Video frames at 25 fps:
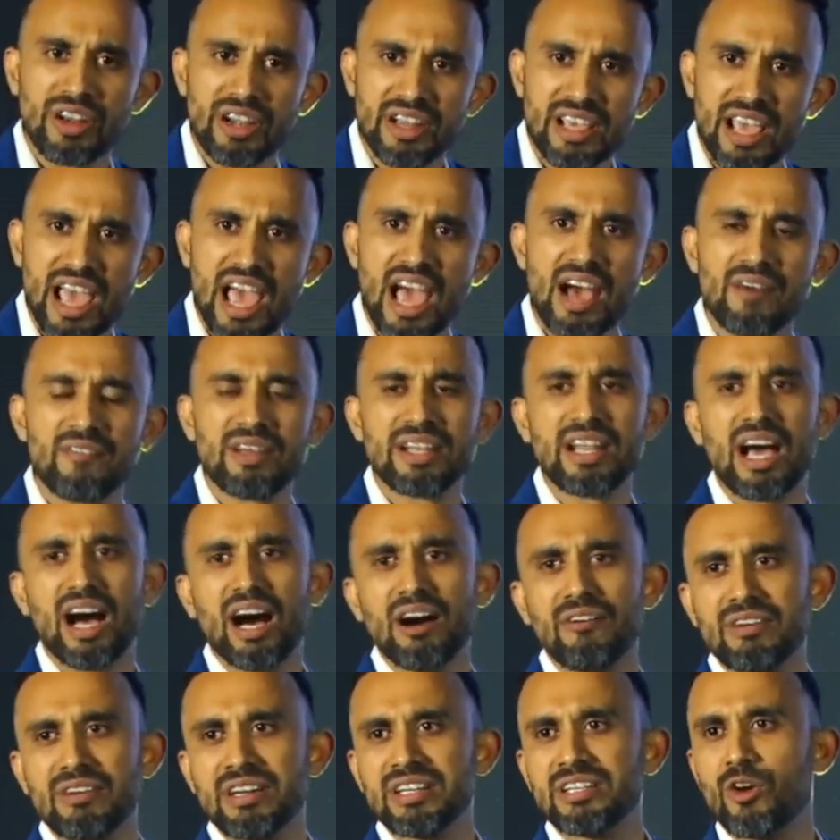have an
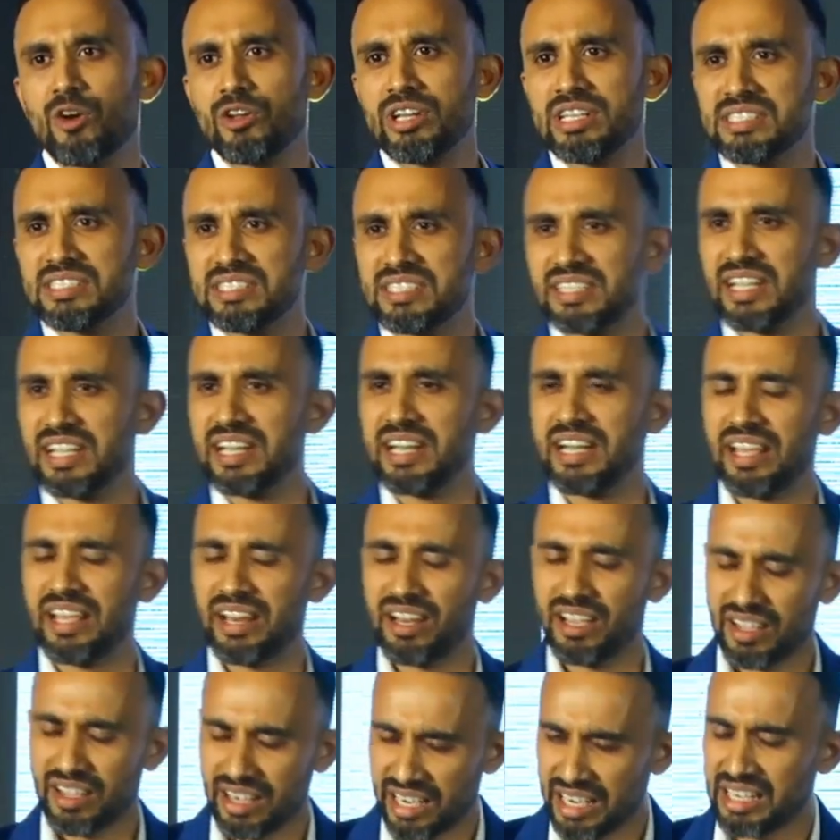oven or
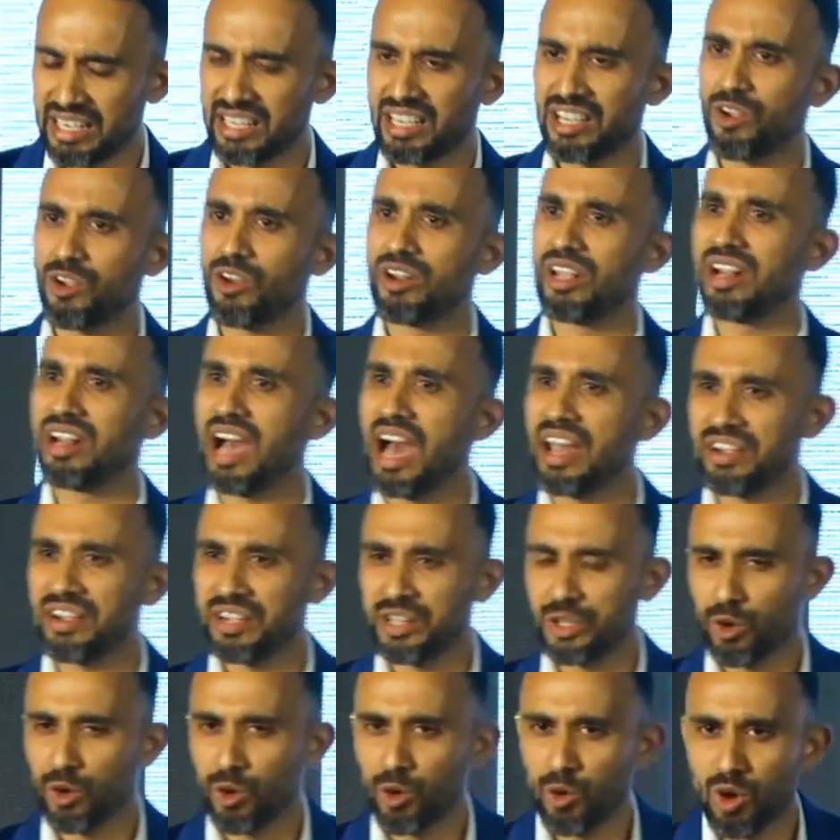incinerator or an
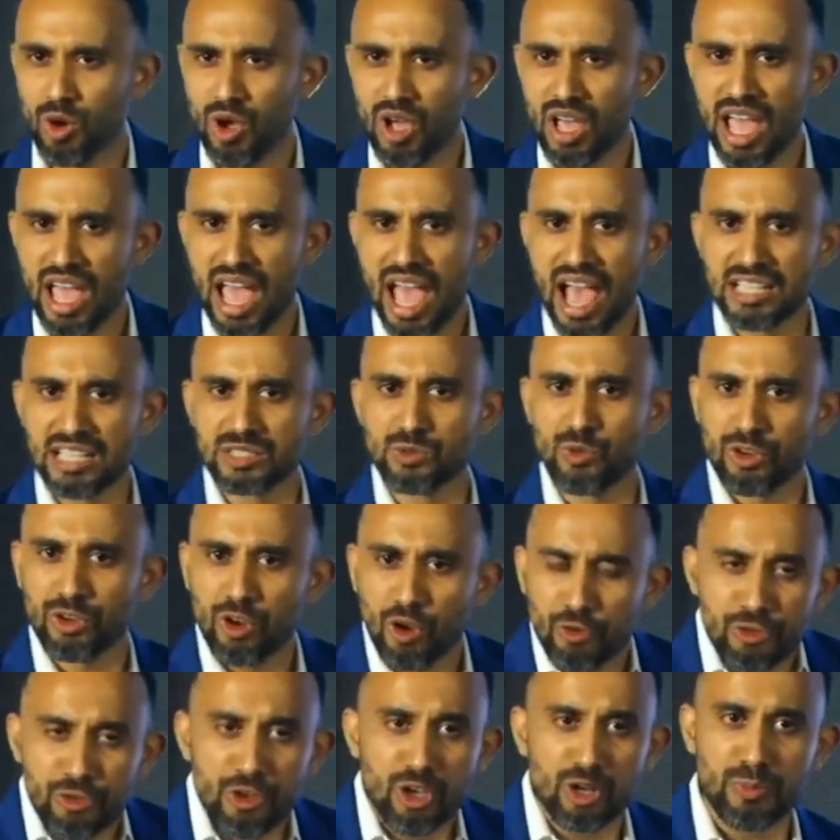RTO as one of
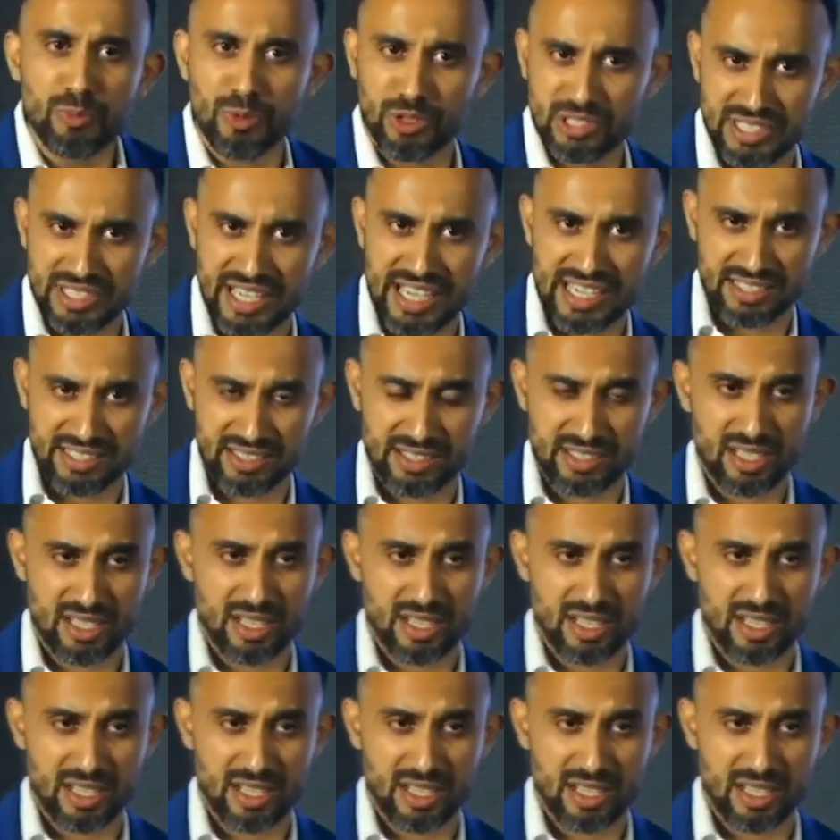your process.